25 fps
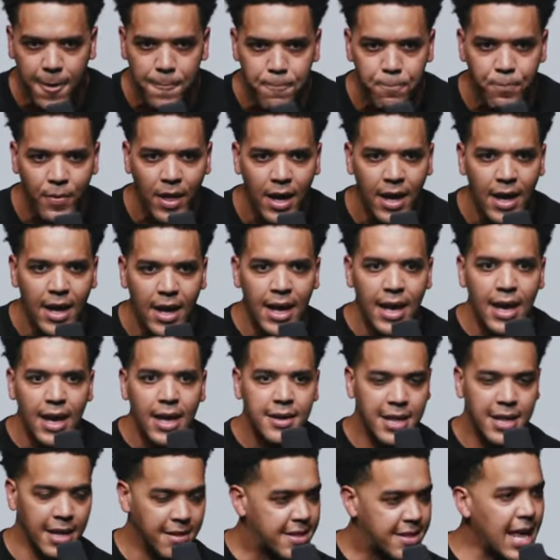
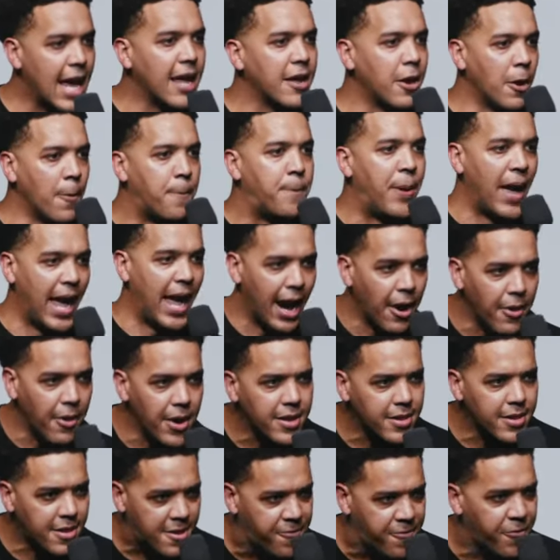to set your
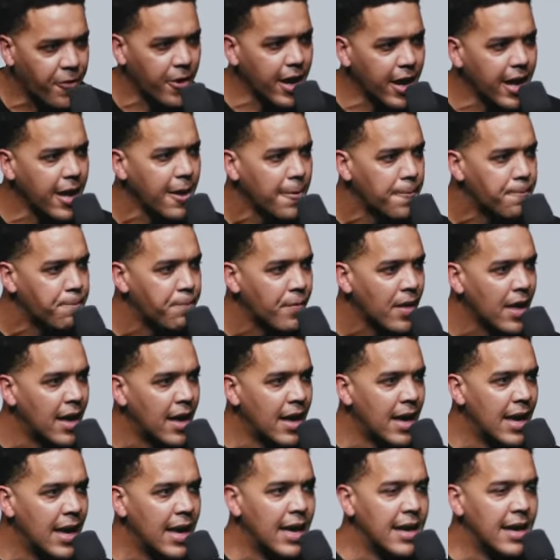parents free,
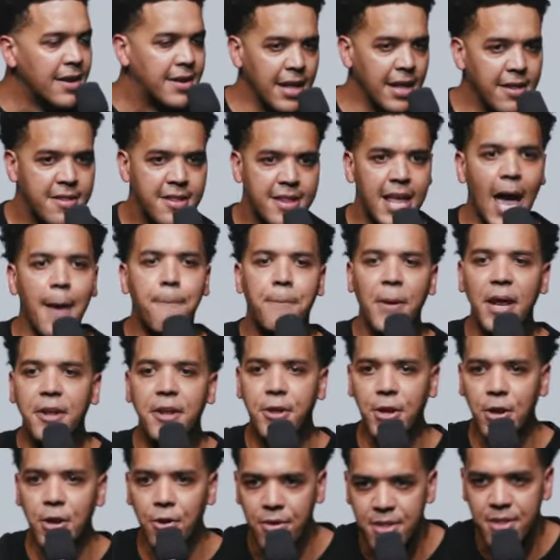to step
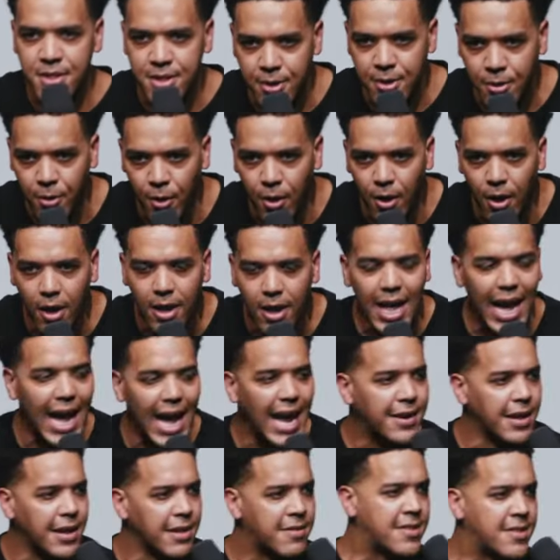into your school
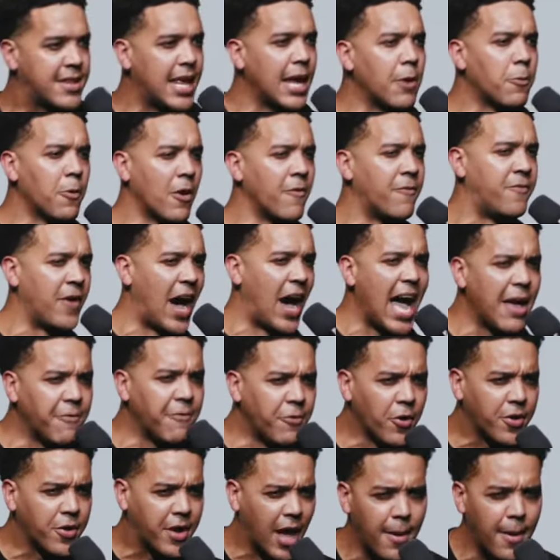and to see
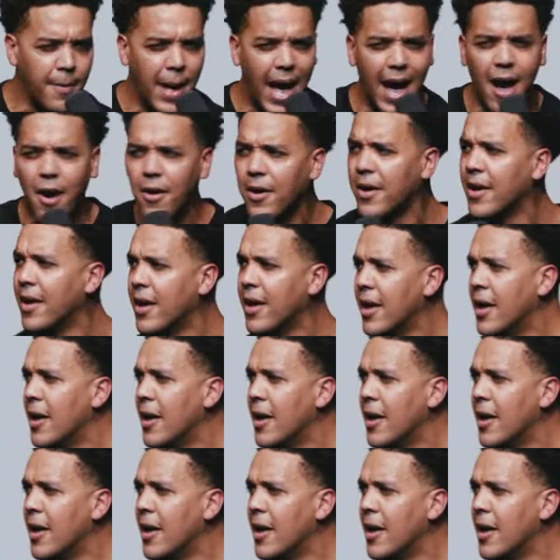revival come out